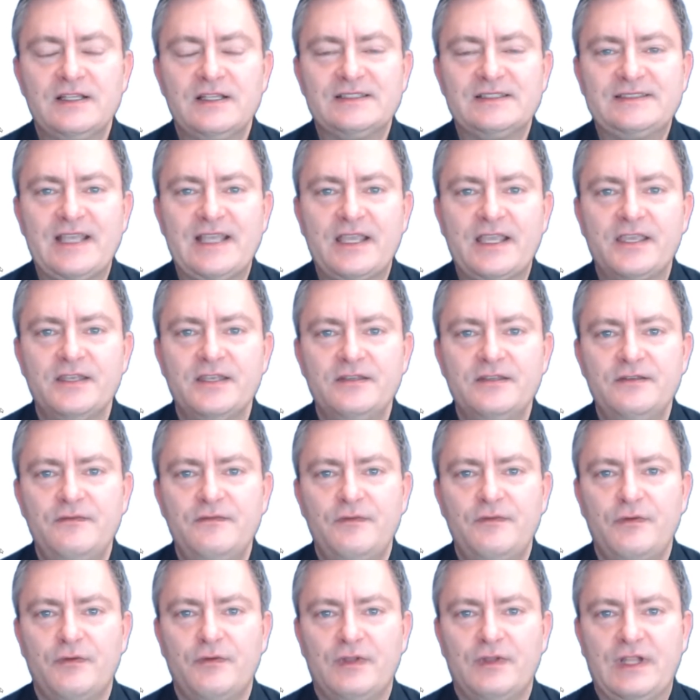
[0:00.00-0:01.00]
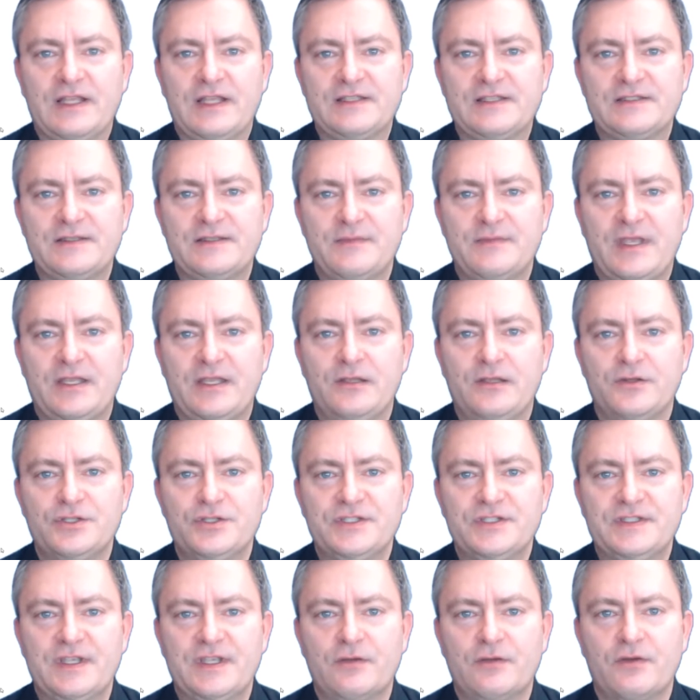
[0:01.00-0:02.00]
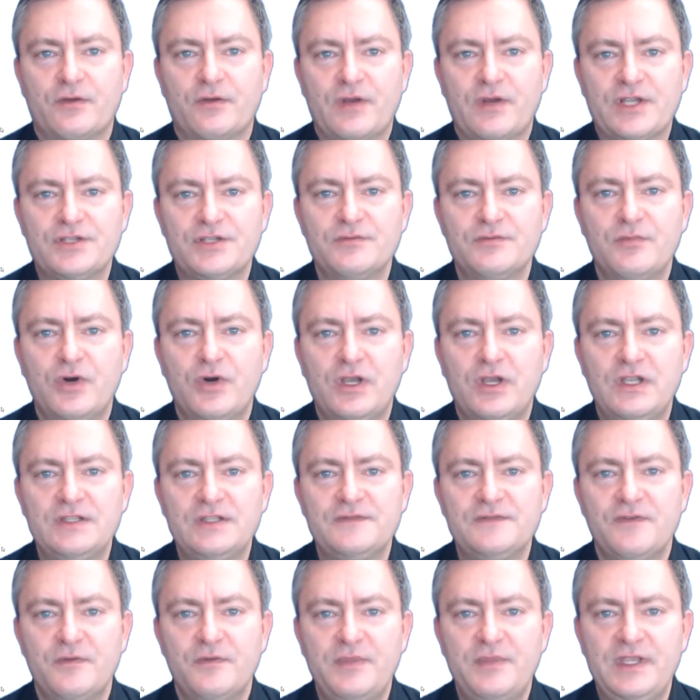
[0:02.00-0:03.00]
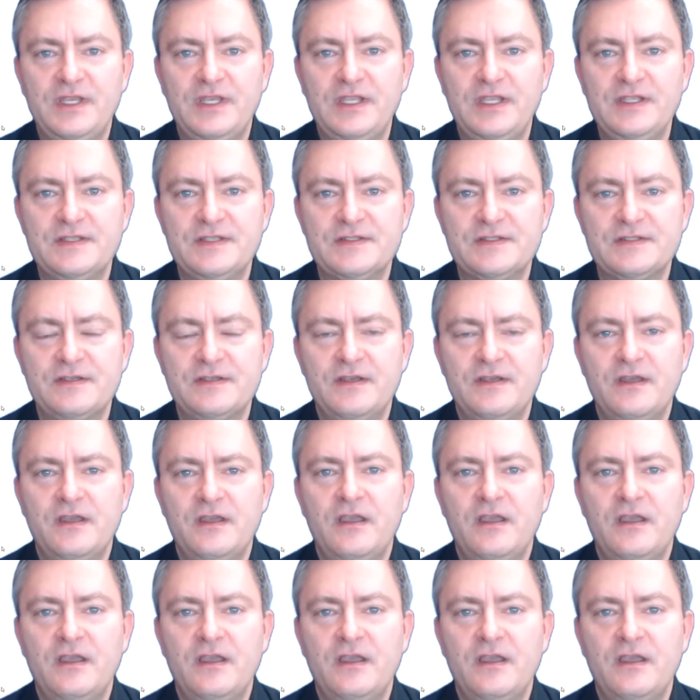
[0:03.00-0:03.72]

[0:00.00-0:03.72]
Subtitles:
Second, we will estimate logistic regression models for PDs.